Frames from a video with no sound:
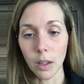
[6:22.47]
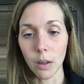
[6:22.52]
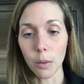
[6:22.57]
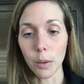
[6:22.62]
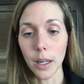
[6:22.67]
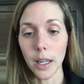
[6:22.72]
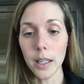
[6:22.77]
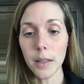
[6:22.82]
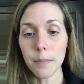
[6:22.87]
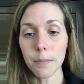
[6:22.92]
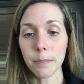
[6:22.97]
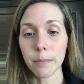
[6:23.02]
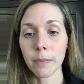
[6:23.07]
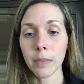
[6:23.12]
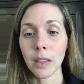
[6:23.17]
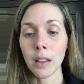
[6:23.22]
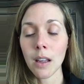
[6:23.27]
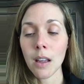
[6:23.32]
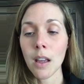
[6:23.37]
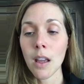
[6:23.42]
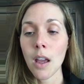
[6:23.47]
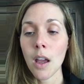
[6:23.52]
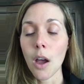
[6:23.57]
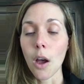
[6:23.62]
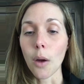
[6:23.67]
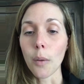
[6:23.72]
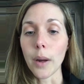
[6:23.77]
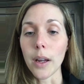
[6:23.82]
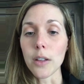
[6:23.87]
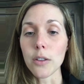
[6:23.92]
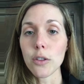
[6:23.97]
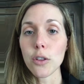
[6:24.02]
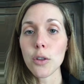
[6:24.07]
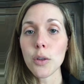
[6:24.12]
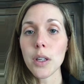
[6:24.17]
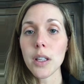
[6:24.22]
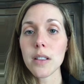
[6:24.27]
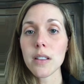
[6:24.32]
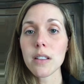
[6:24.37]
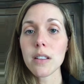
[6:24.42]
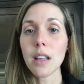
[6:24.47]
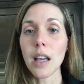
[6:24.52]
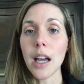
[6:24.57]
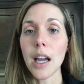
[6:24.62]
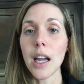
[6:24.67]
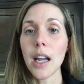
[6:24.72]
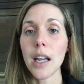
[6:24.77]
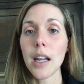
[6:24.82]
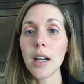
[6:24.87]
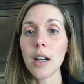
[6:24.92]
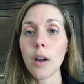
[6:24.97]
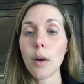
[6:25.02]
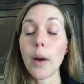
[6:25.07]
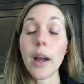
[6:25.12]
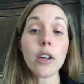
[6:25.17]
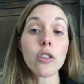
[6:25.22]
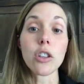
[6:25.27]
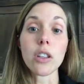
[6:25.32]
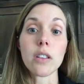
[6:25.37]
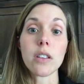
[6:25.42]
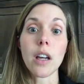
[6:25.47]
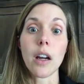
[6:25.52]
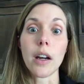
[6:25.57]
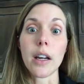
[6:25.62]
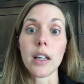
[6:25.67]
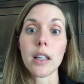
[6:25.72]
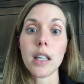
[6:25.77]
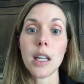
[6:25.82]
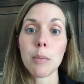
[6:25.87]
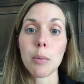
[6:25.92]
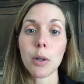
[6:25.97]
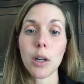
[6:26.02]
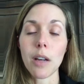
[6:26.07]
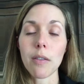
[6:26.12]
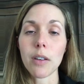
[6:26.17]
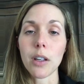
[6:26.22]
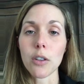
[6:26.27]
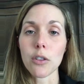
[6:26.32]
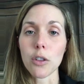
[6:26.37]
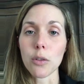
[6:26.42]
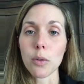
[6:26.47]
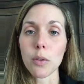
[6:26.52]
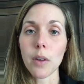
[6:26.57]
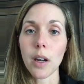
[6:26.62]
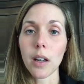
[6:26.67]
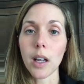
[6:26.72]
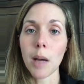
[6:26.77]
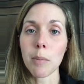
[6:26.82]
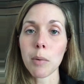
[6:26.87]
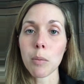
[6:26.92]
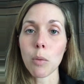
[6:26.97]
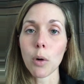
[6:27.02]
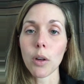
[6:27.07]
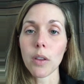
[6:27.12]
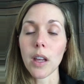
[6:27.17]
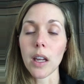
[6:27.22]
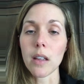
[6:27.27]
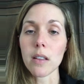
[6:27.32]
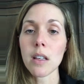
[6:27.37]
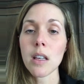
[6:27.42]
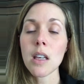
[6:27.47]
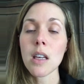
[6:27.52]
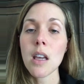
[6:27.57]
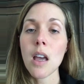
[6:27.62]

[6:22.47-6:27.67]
Okay? All right, so you can slide, keep your definitions. We've got a couple more things.